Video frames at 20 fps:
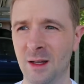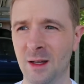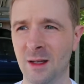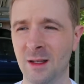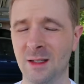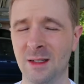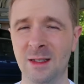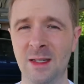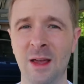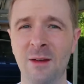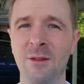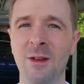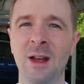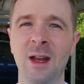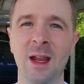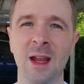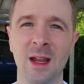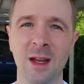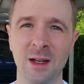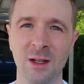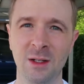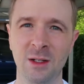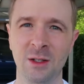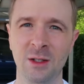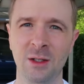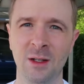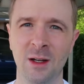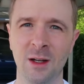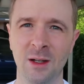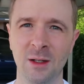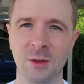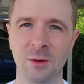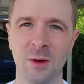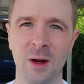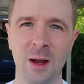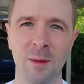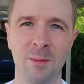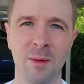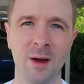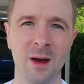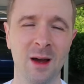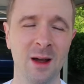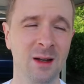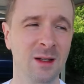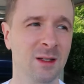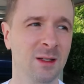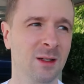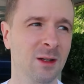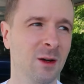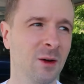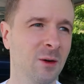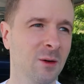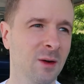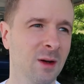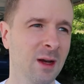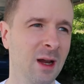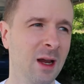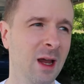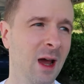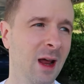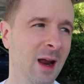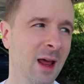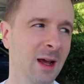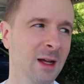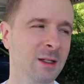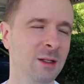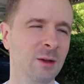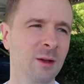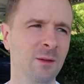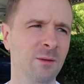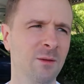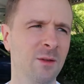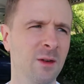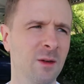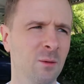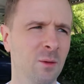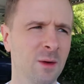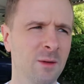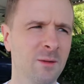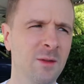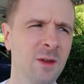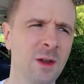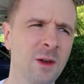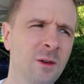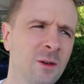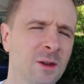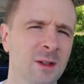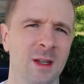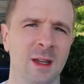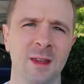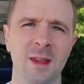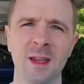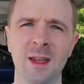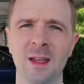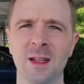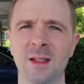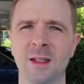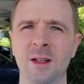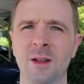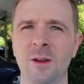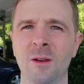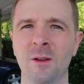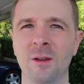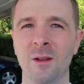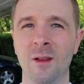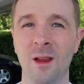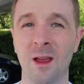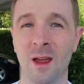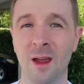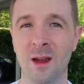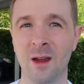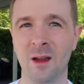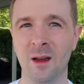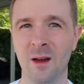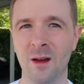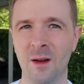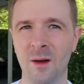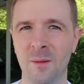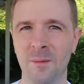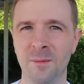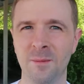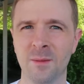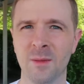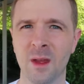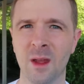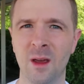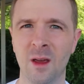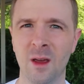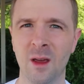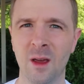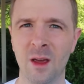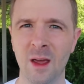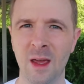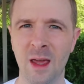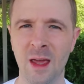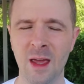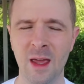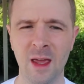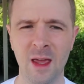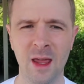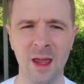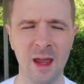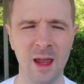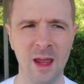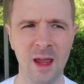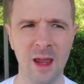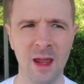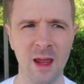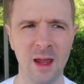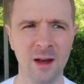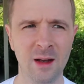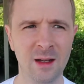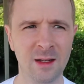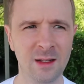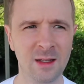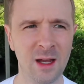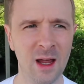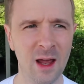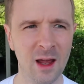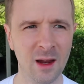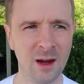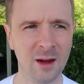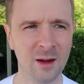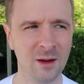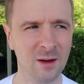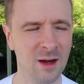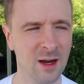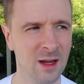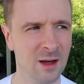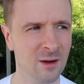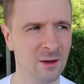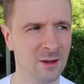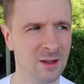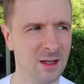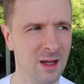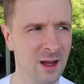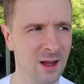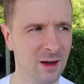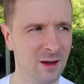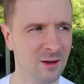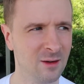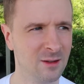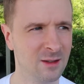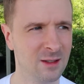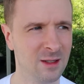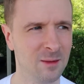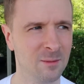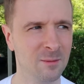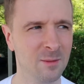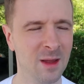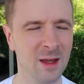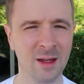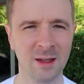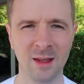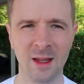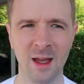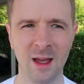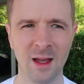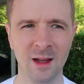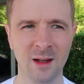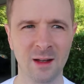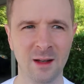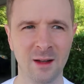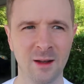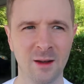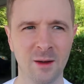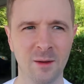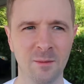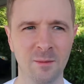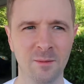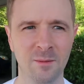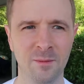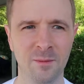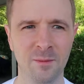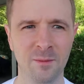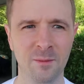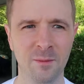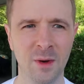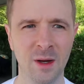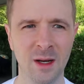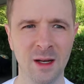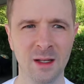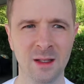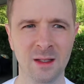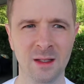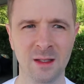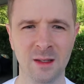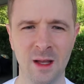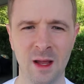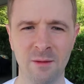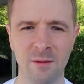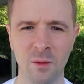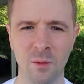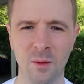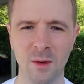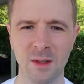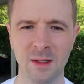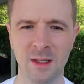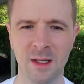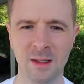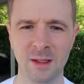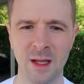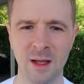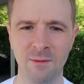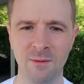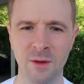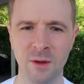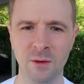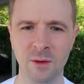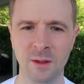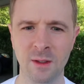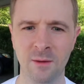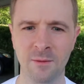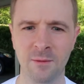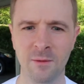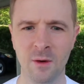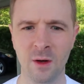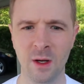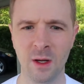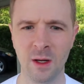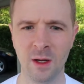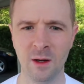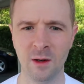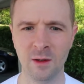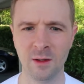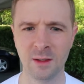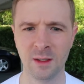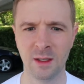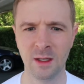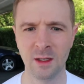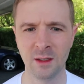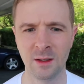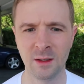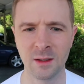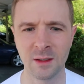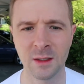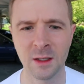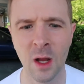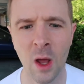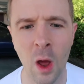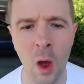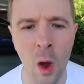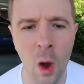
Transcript: a 70 inch uh, tripod, so it got excellent re reviews. I think it's called like um, Inatech or Intertech or something like that. Um, but it's everyone says they've used it for years and it just